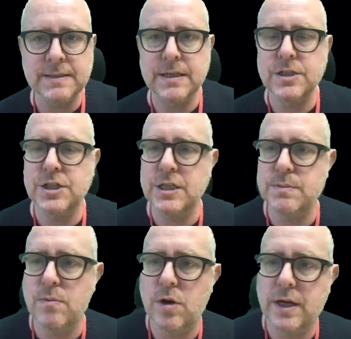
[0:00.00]
and she's
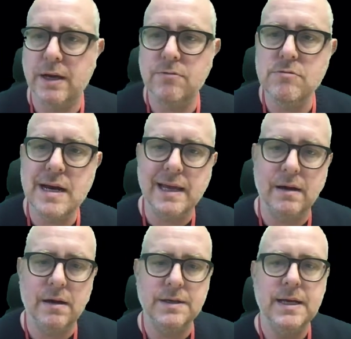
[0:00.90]
been working really
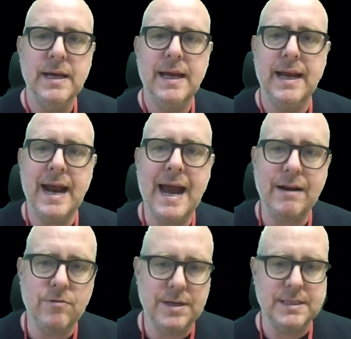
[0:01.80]
hard in
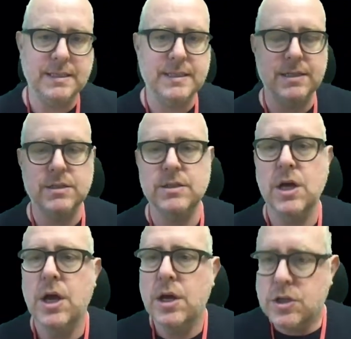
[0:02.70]
handwriting sessions
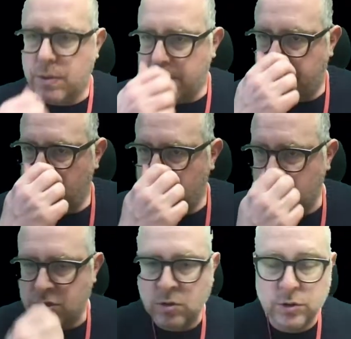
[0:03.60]
to improve
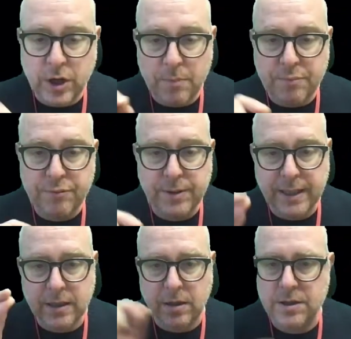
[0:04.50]
what's called her
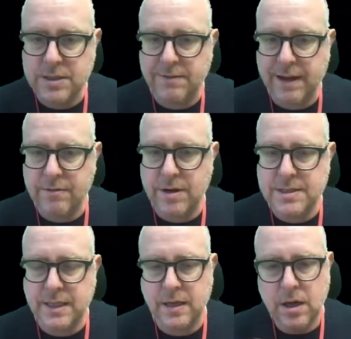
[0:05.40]
precursive
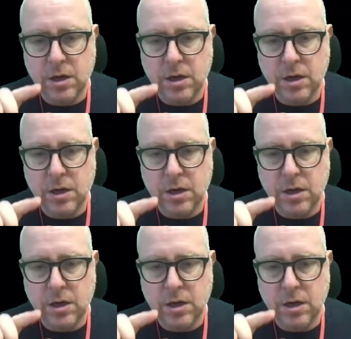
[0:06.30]
handwriting.